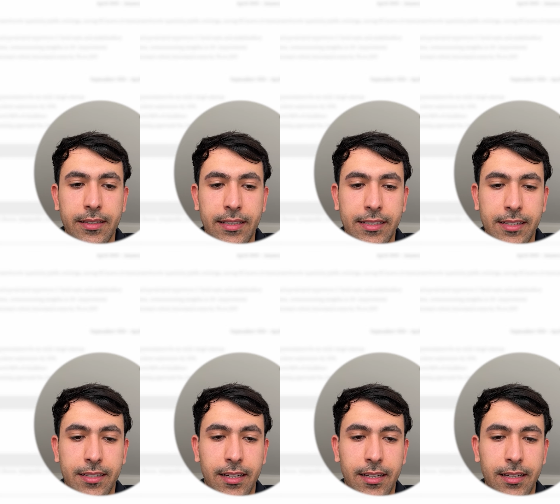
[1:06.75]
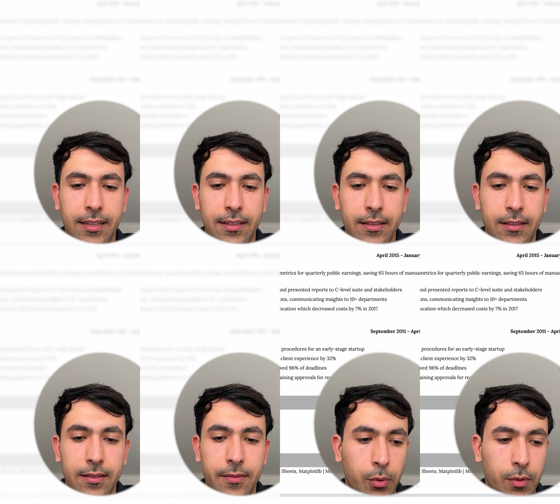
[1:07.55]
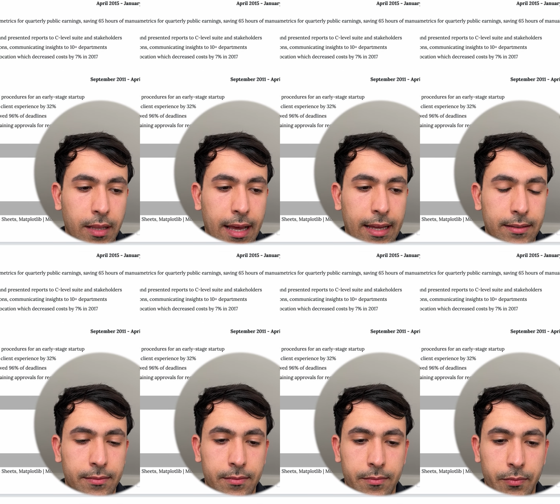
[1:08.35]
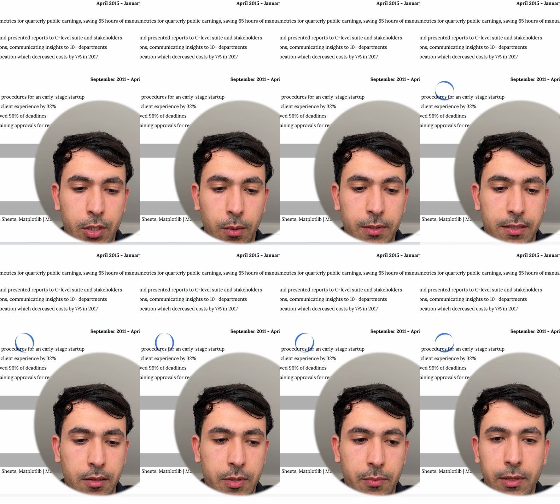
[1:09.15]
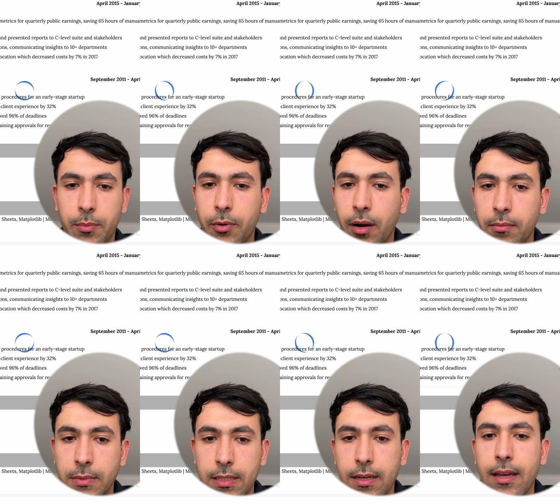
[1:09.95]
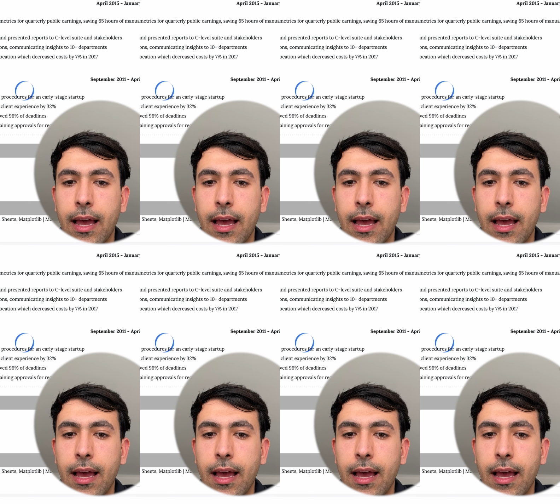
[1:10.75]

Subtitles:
This is gonna put that job description with a prompt,